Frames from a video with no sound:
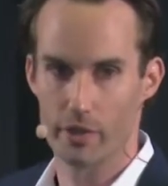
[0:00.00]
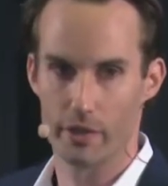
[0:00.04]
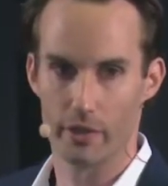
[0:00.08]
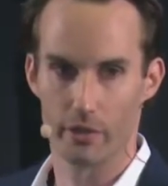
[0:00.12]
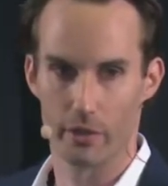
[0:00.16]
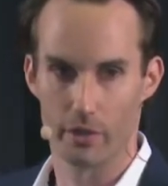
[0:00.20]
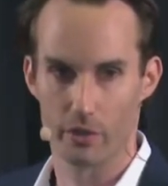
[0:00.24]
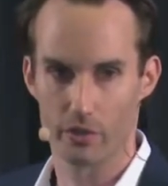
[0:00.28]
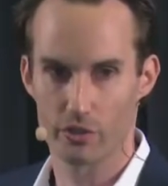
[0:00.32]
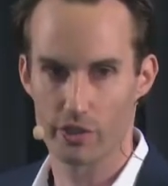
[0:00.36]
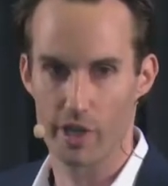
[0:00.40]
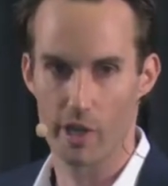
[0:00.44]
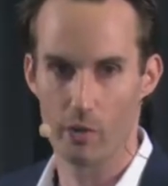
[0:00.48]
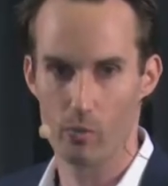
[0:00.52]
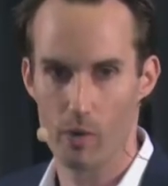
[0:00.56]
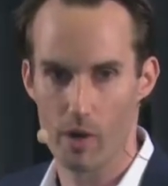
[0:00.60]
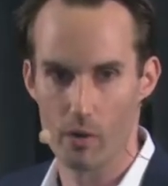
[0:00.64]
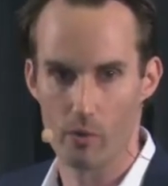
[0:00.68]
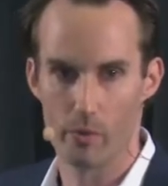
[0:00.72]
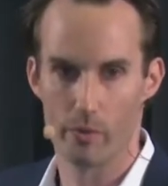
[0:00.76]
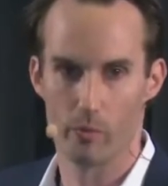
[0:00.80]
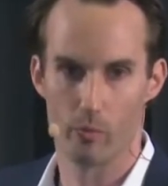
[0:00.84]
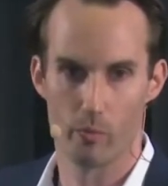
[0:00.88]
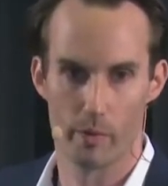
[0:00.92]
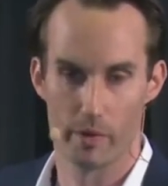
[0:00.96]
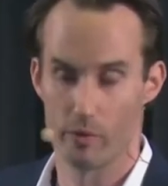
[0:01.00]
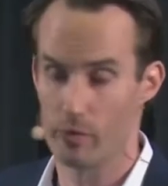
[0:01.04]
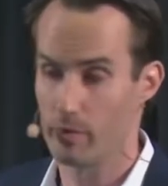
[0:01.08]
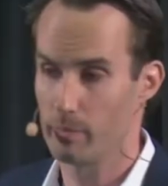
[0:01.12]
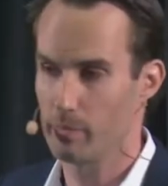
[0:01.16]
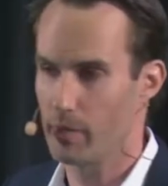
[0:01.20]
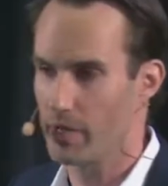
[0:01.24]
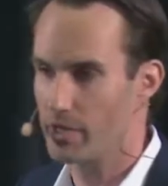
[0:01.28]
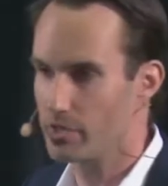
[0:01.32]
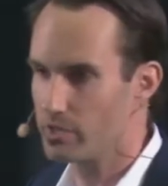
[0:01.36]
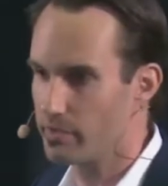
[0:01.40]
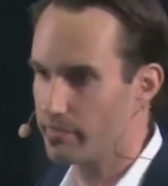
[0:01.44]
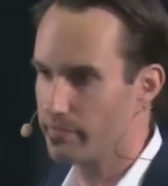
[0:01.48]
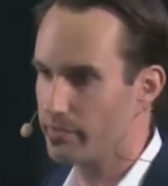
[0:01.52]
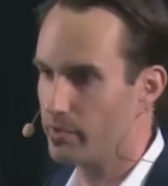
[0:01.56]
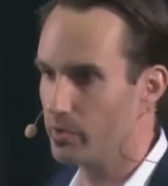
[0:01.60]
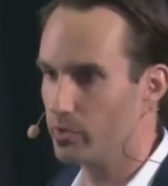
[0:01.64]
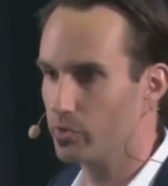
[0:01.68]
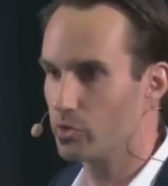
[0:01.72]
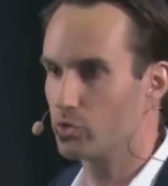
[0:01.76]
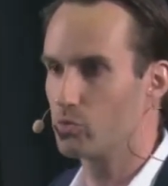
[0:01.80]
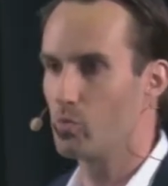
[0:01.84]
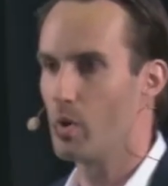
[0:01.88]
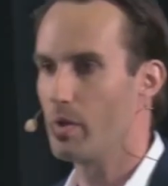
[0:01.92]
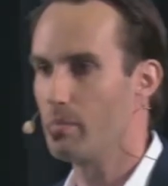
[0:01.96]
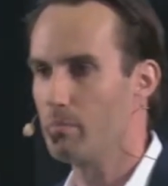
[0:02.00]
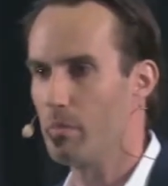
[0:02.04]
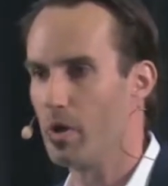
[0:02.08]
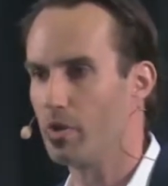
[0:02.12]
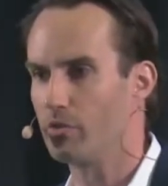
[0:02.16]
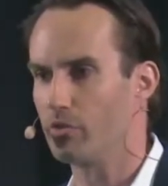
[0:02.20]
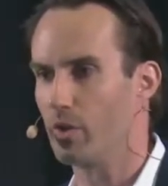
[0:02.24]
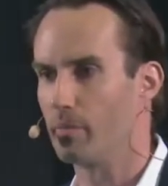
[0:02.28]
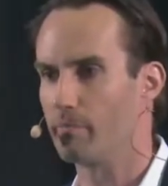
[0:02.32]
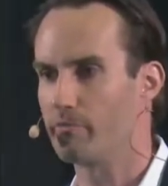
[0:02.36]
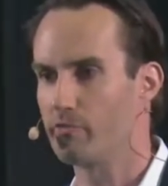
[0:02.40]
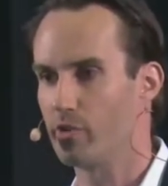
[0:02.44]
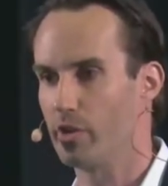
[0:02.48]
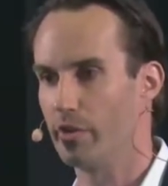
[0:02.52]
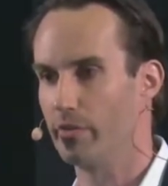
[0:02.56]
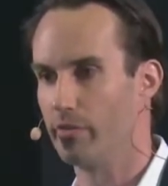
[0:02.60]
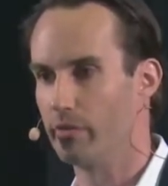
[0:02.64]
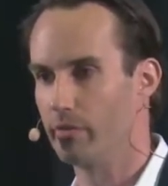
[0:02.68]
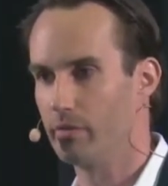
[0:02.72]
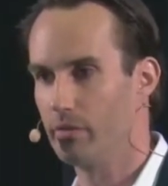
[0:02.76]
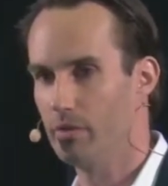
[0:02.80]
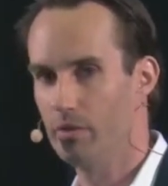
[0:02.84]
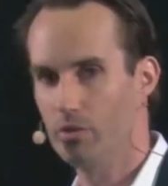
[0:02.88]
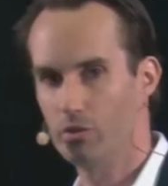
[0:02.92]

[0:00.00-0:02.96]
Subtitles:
And you can say, well, we replace the filters 1 month up front,